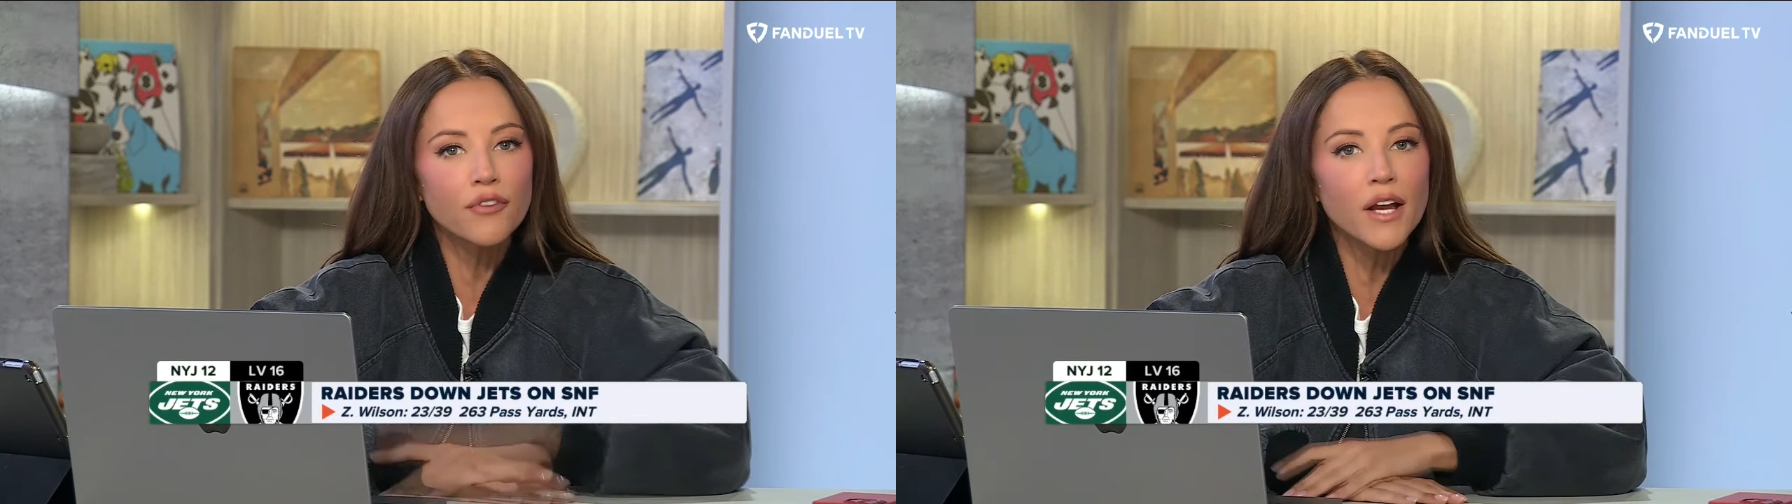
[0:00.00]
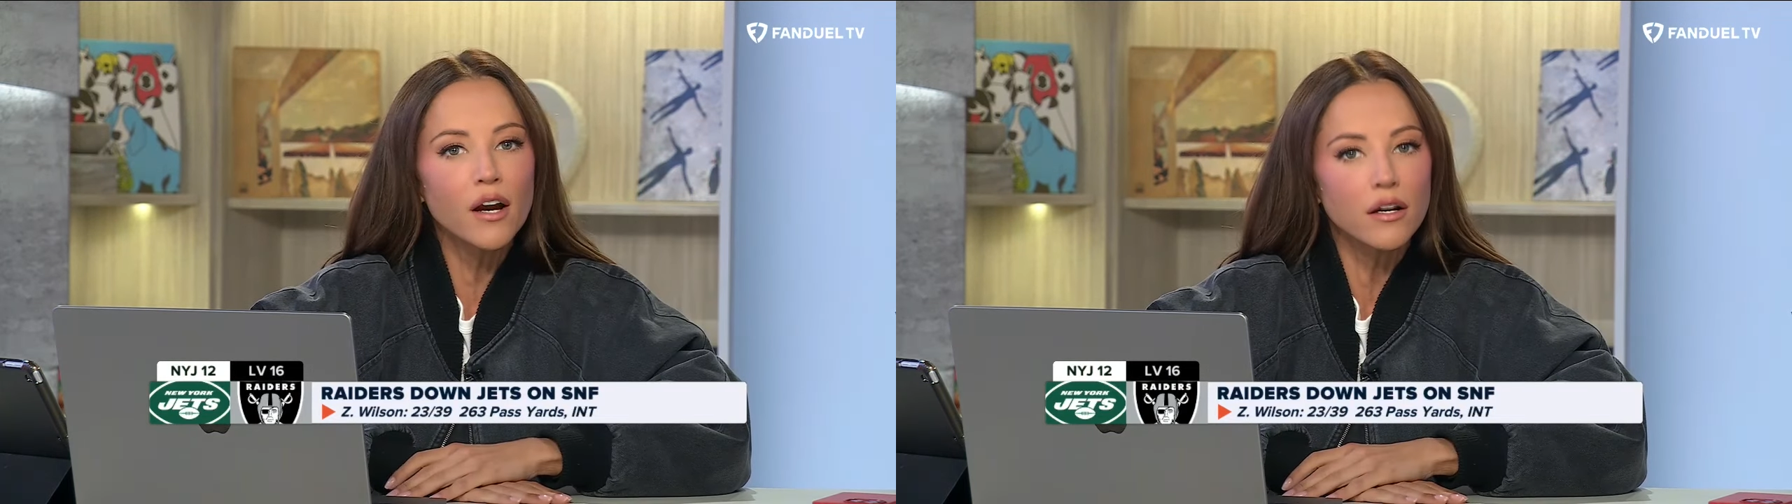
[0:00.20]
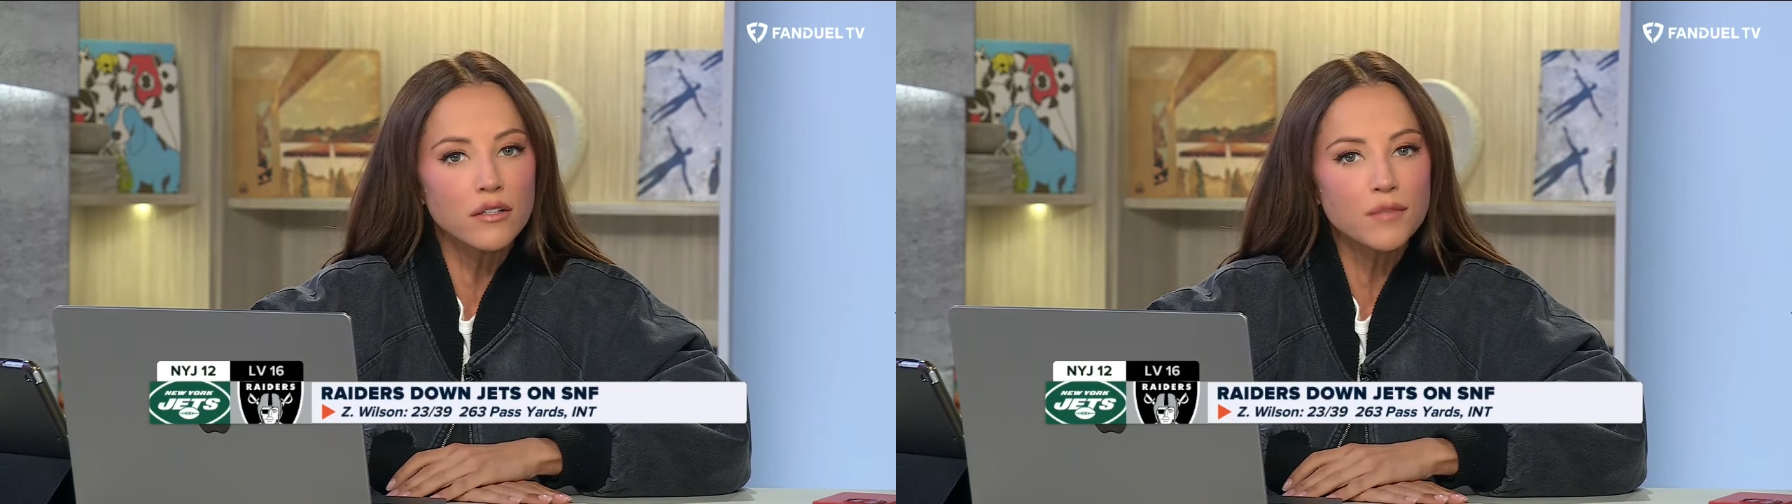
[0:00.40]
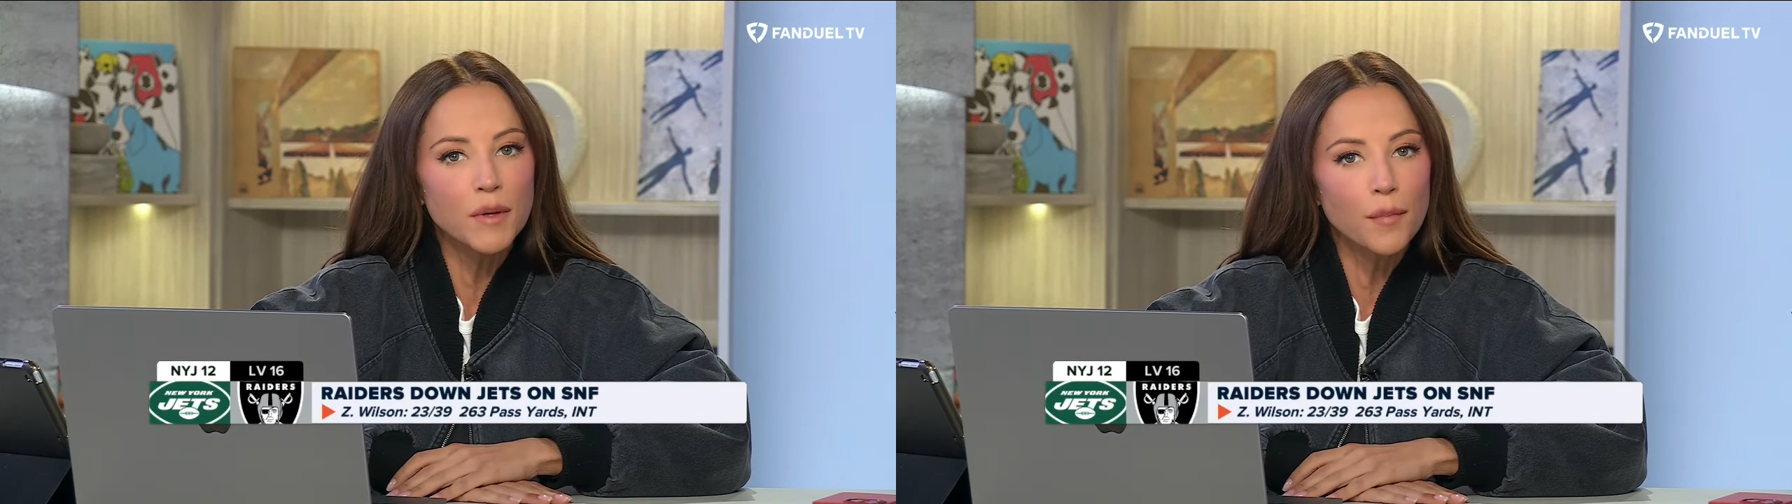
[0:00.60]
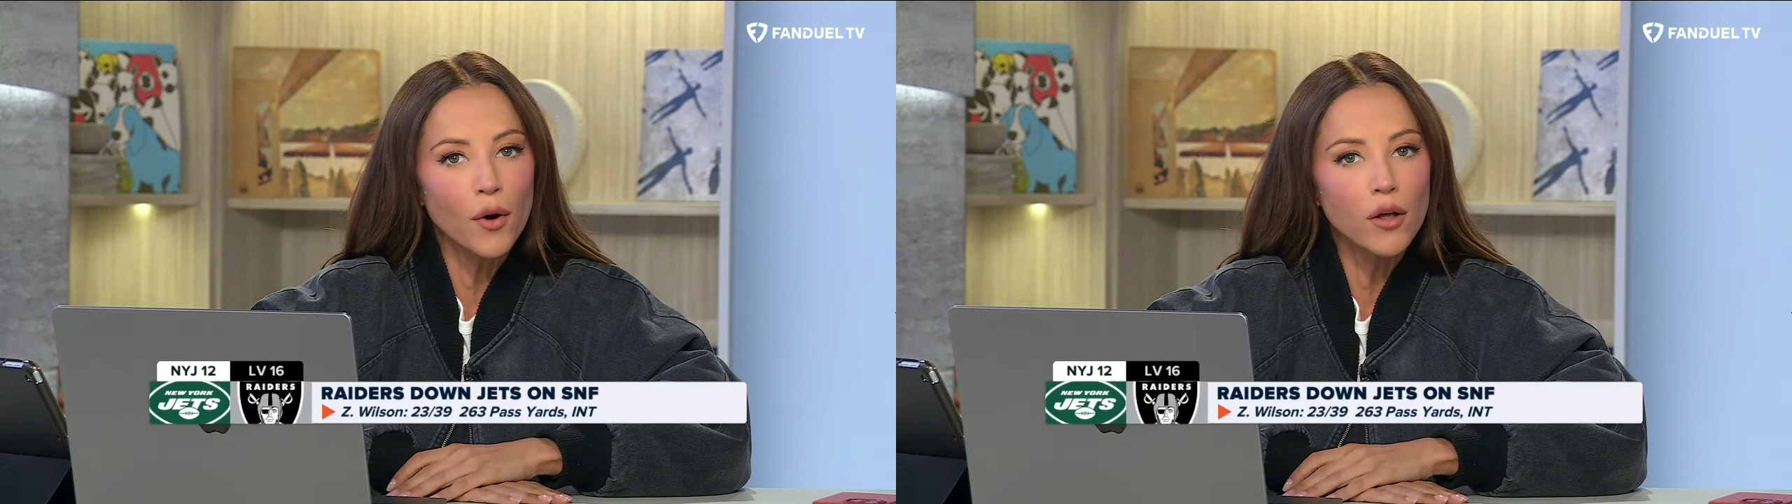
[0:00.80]
fingers,
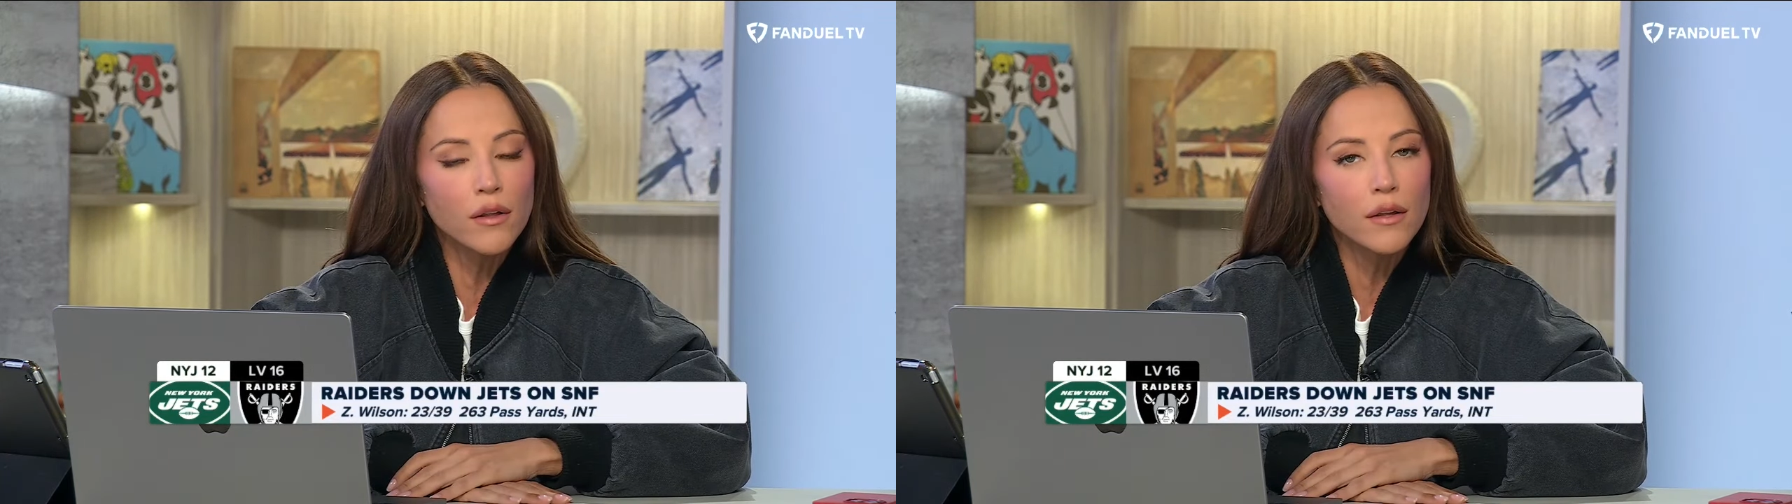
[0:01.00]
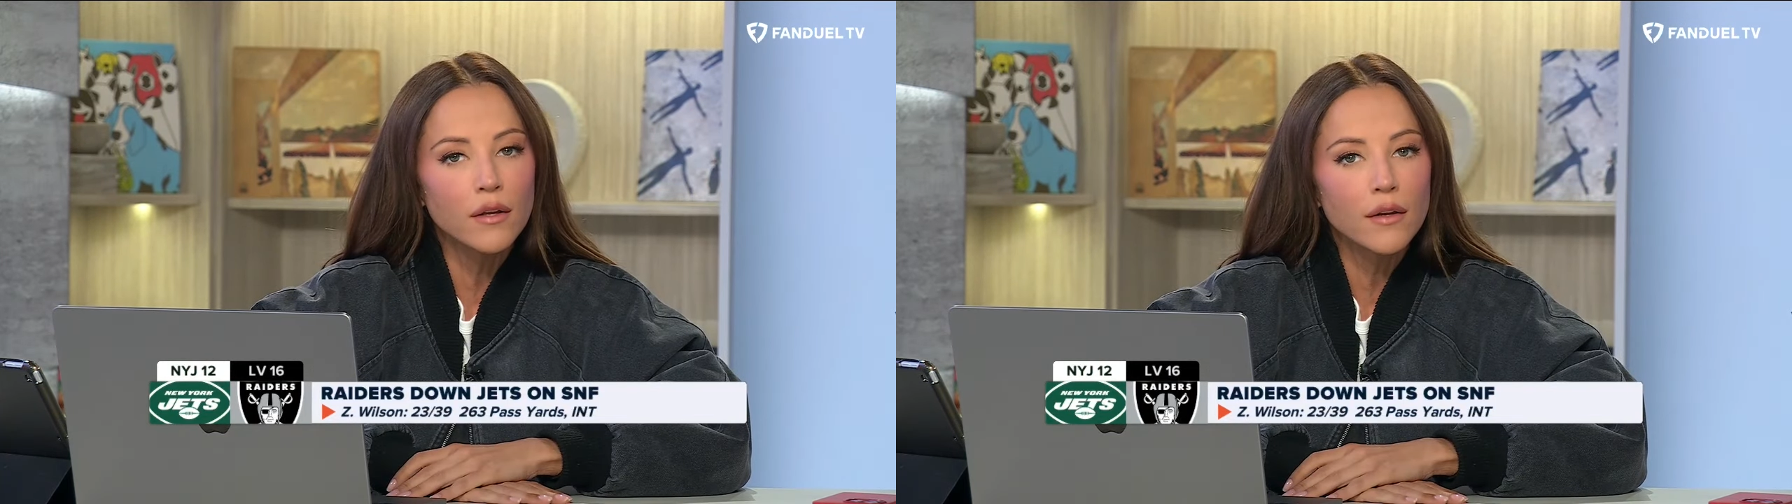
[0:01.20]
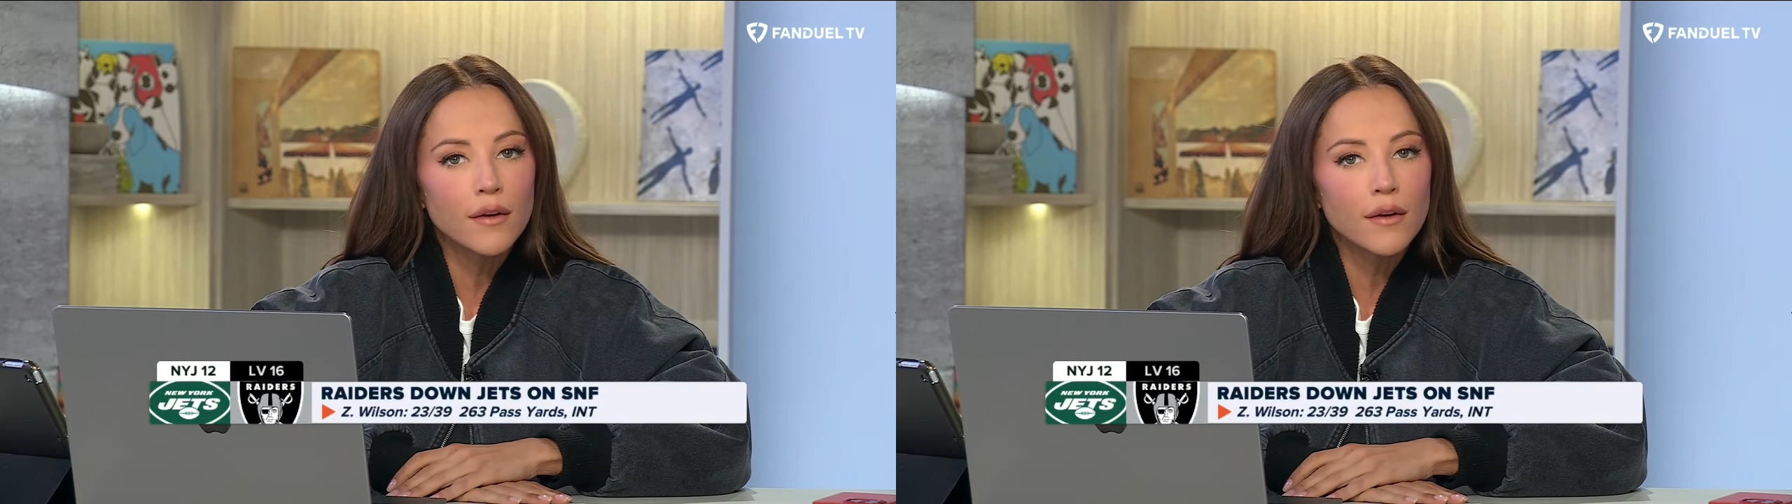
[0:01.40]
people.